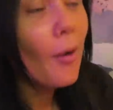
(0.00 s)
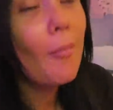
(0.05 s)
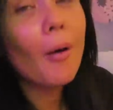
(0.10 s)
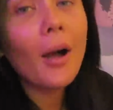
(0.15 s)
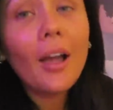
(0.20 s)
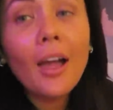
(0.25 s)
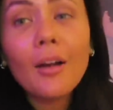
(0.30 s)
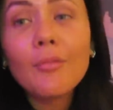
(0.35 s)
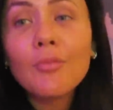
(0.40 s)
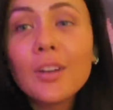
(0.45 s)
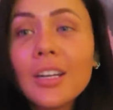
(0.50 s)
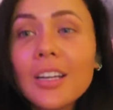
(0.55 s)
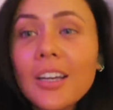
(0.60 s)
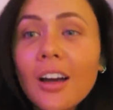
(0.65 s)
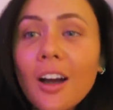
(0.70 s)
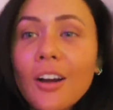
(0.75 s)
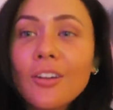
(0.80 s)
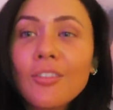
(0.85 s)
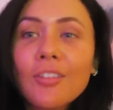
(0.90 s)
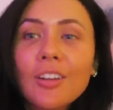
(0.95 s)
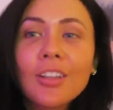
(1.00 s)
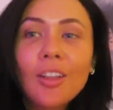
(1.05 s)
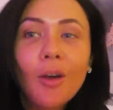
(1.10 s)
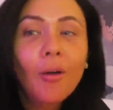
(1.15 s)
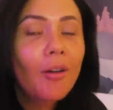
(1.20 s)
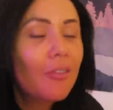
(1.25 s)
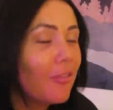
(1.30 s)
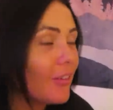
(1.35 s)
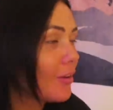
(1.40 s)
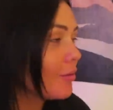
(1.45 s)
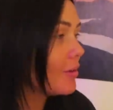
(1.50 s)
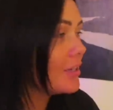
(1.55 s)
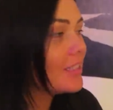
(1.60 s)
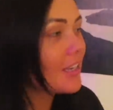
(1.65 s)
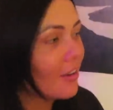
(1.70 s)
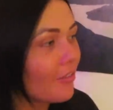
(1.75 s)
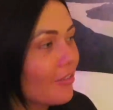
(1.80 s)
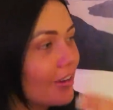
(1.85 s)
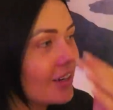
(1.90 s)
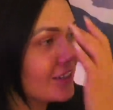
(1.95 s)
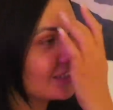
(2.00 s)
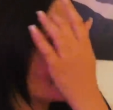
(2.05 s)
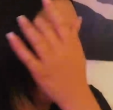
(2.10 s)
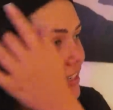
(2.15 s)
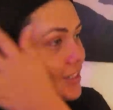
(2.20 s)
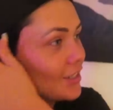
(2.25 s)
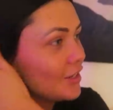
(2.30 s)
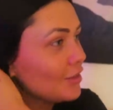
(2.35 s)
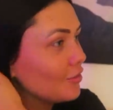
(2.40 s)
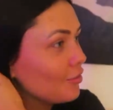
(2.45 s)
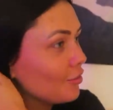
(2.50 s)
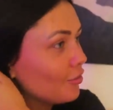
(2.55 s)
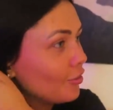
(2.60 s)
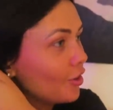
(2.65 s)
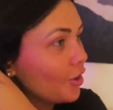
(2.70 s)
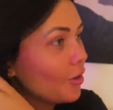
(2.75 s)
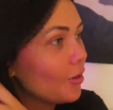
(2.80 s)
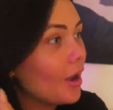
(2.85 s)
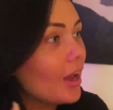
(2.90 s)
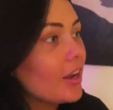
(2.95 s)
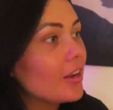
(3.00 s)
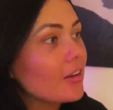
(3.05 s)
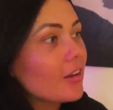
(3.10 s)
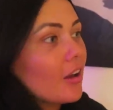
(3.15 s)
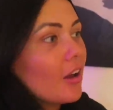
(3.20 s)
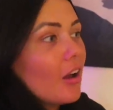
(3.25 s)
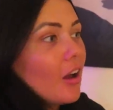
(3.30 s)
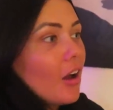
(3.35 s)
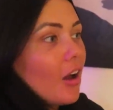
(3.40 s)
But I am really hungry though. I think we definitely need to get to Deliveroo and